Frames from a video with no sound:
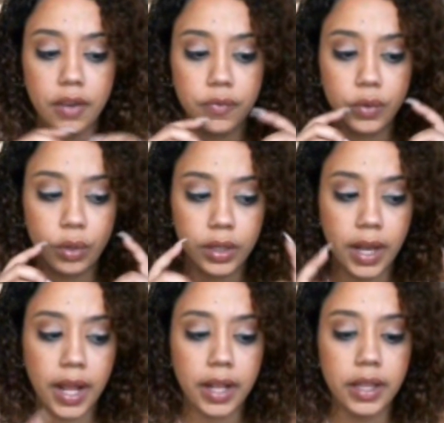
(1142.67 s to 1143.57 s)
If you're
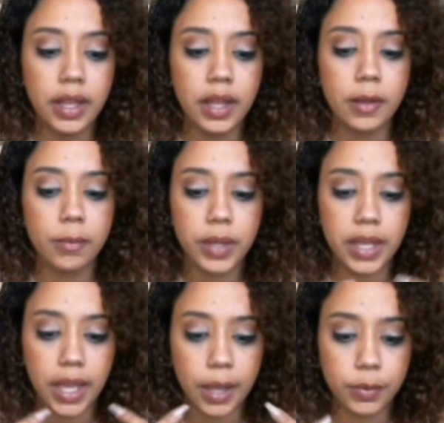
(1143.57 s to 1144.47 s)
not
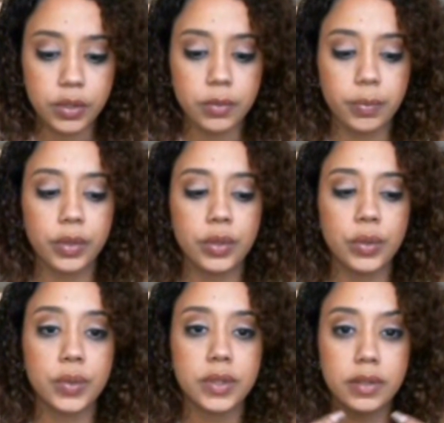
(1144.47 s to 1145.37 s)
being able to
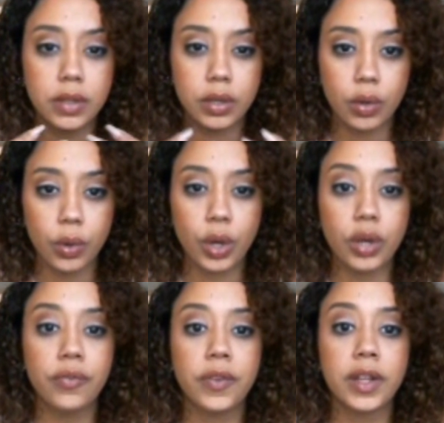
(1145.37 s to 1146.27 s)
produce, you know,
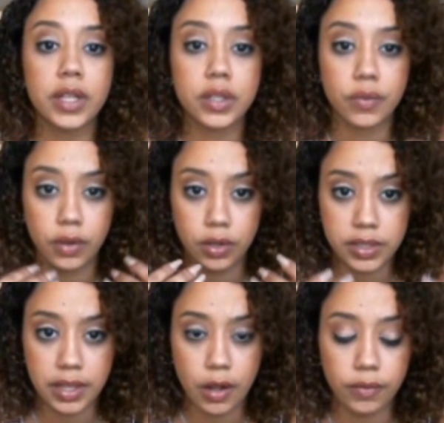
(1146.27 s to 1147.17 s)
good feelings for
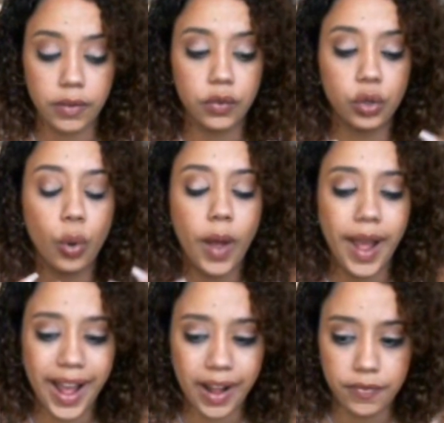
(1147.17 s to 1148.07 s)
yourself, if you don't
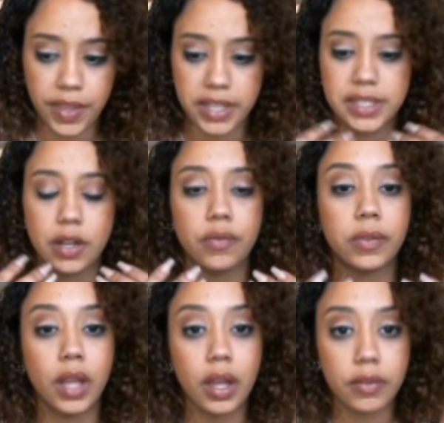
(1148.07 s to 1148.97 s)
have that
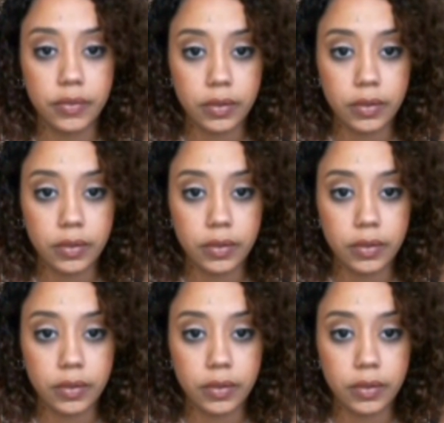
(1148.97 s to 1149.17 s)
self-love.